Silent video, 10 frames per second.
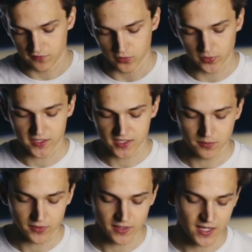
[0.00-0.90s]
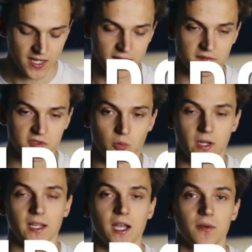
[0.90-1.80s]
for reassembly, I have
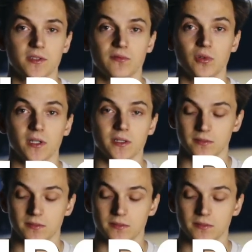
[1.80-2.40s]
20 hours of work.